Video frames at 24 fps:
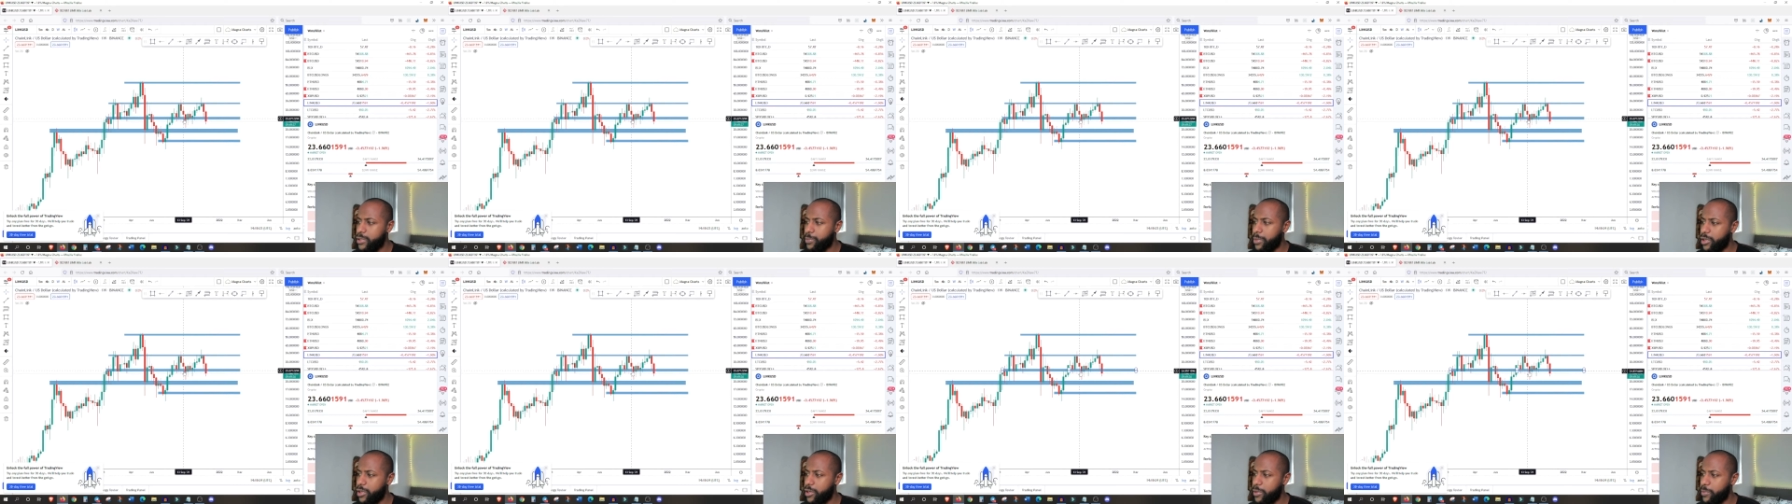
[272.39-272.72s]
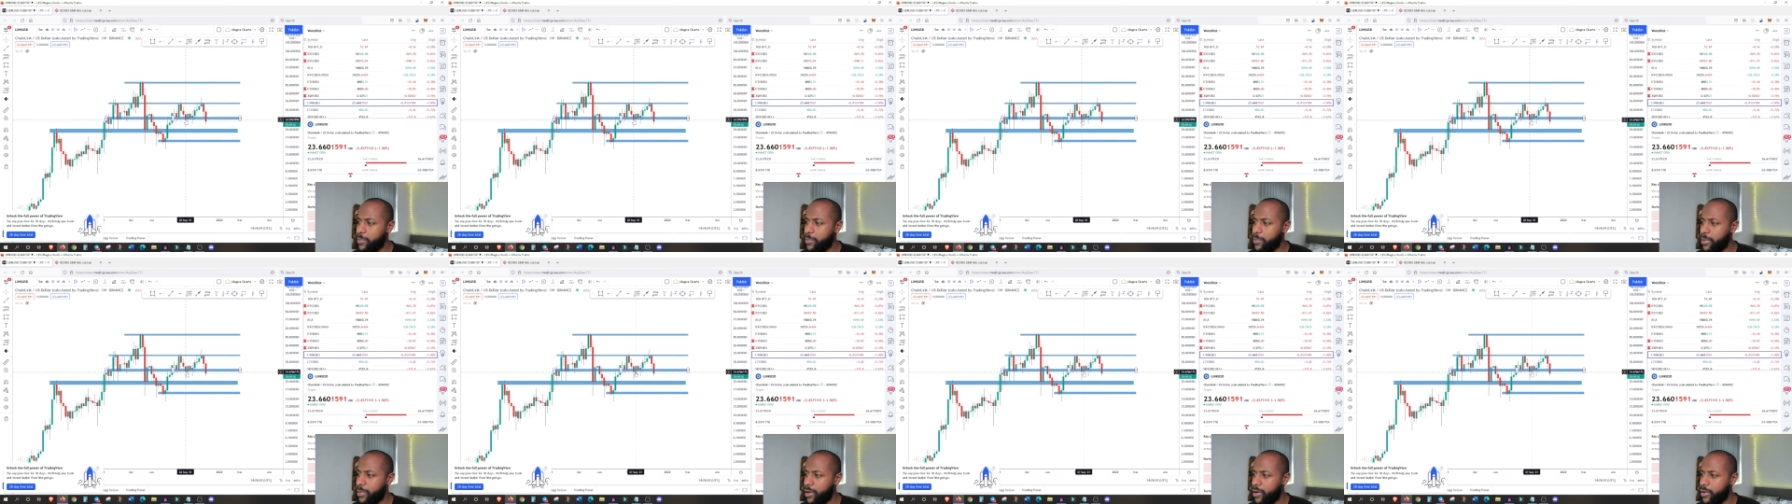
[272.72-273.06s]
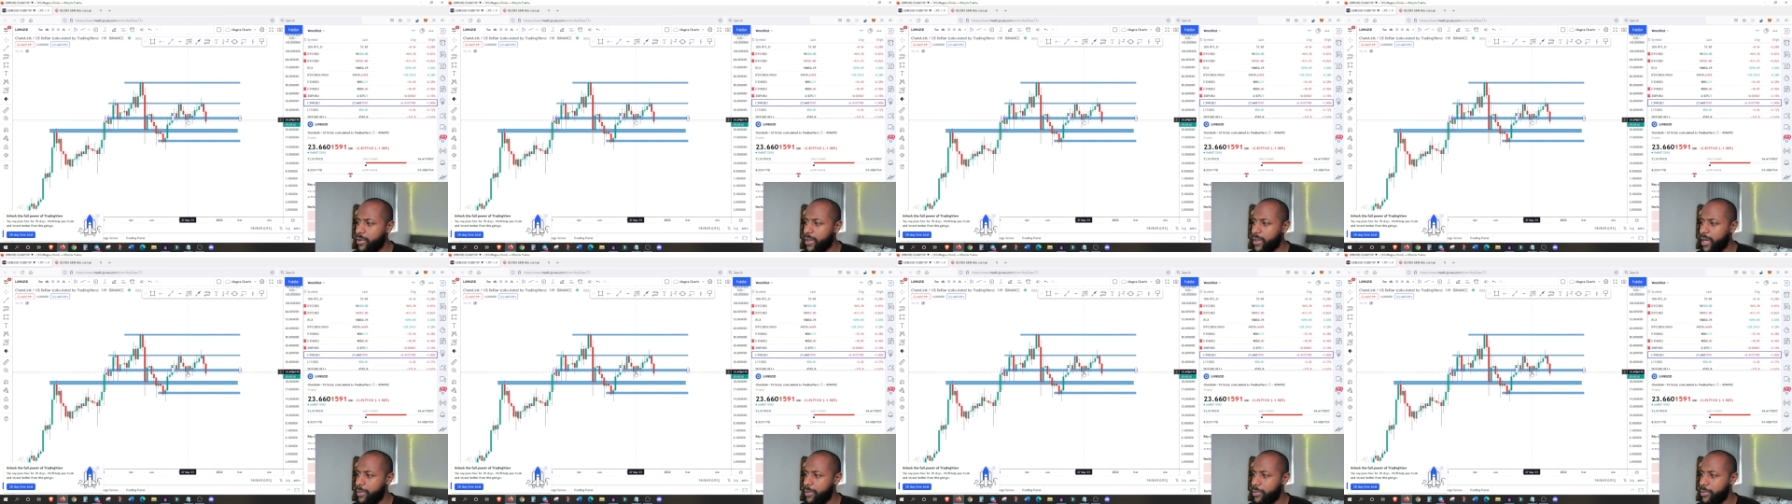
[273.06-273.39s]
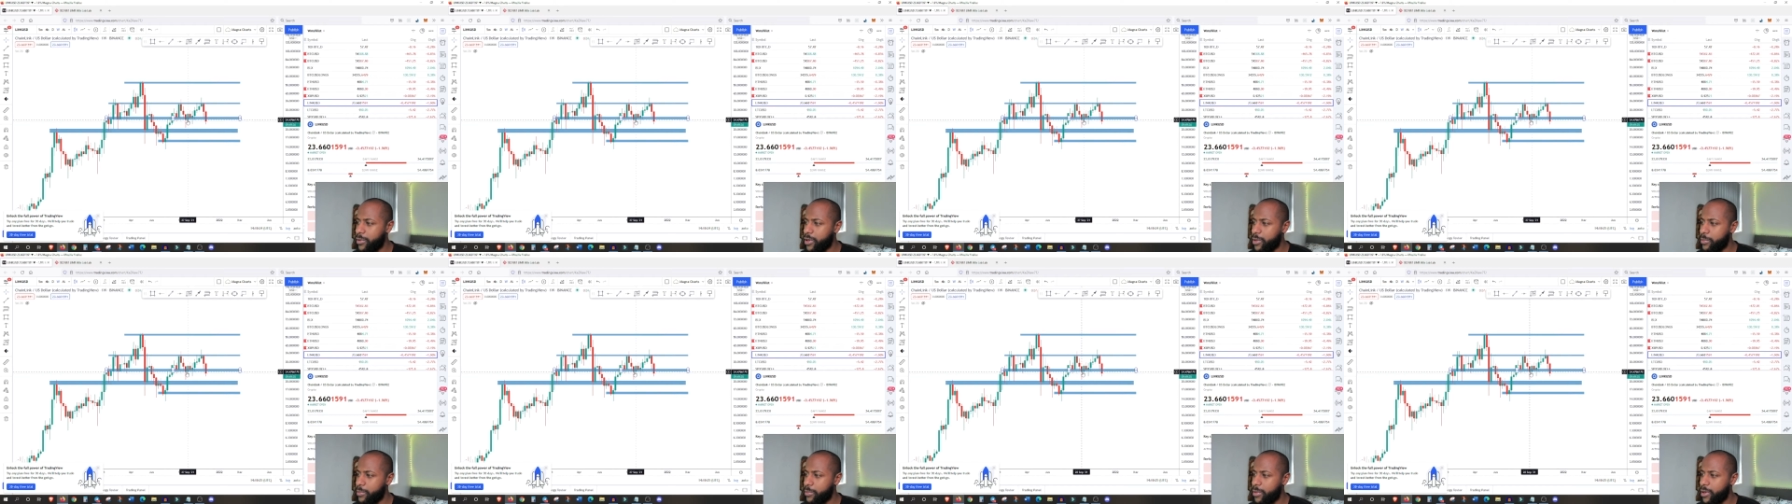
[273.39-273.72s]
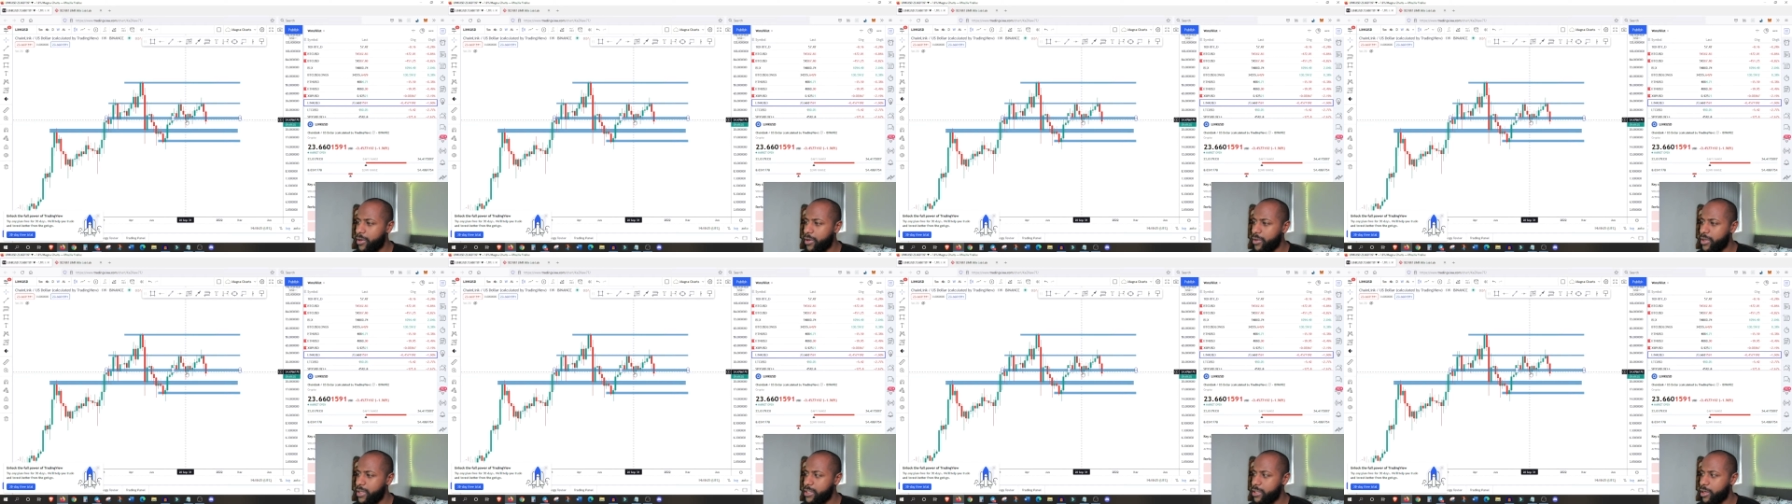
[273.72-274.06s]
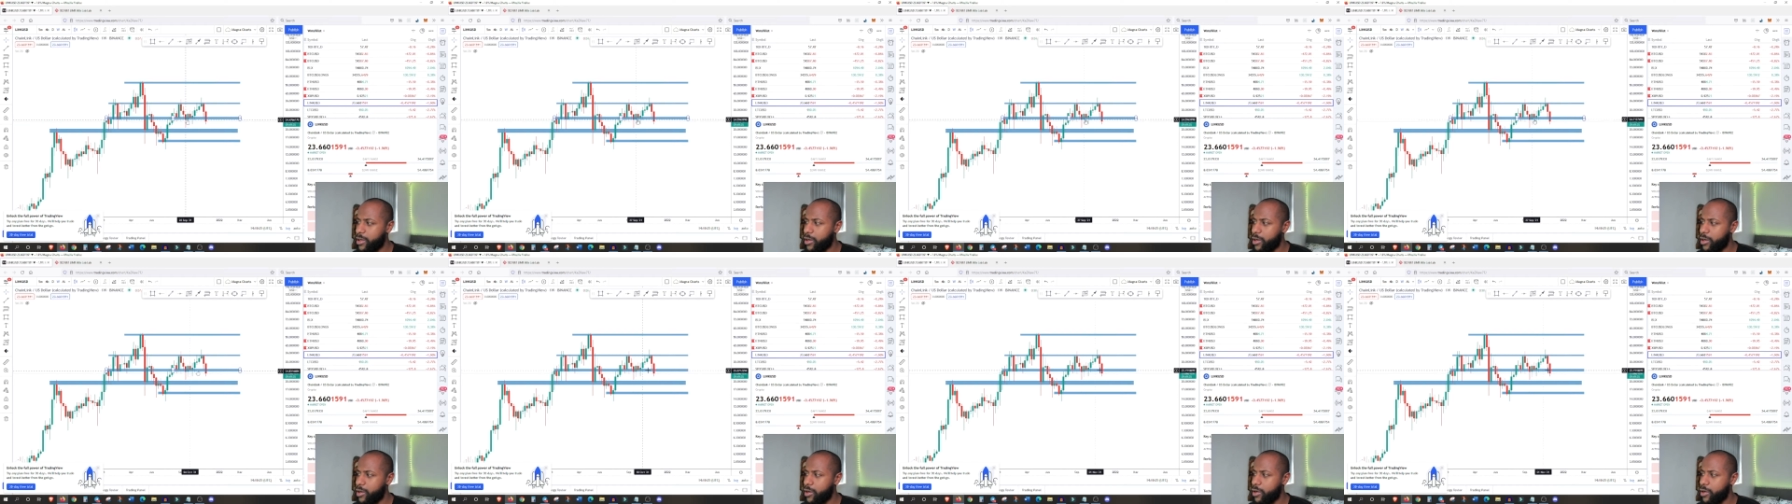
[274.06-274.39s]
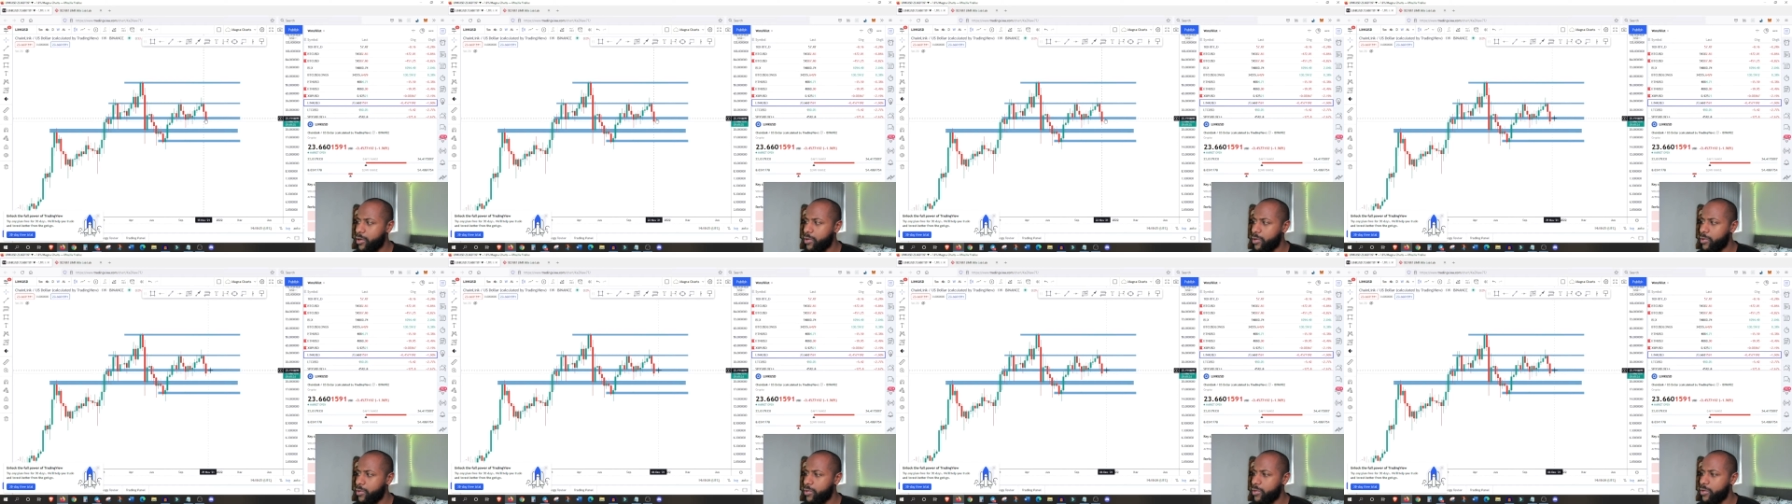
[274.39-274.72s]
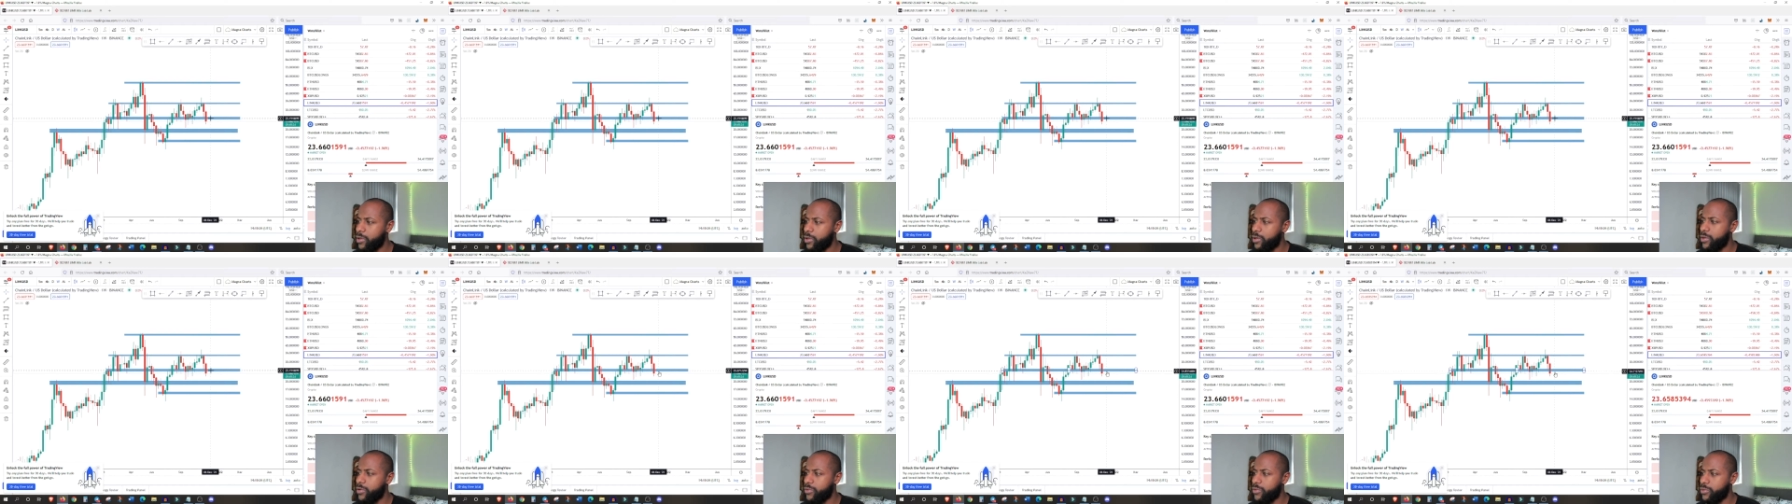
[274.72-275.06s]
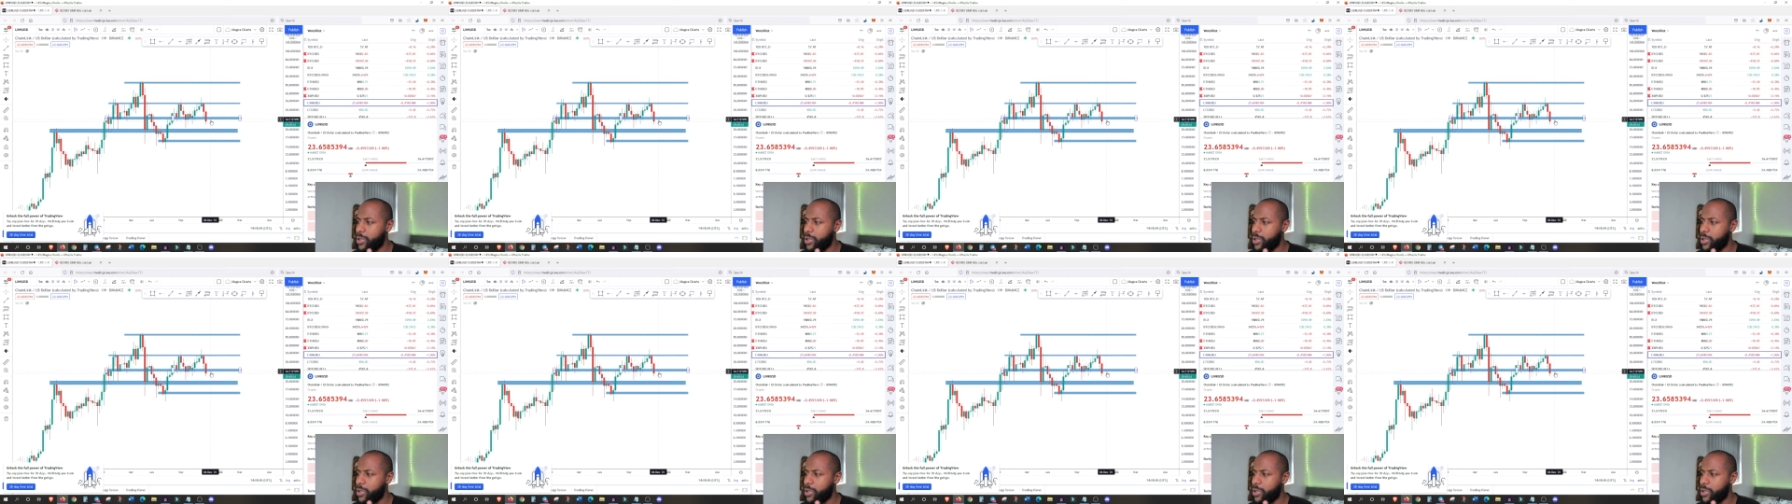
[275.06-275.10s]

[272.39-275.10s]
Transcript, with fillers: it's broken below that and broken below this low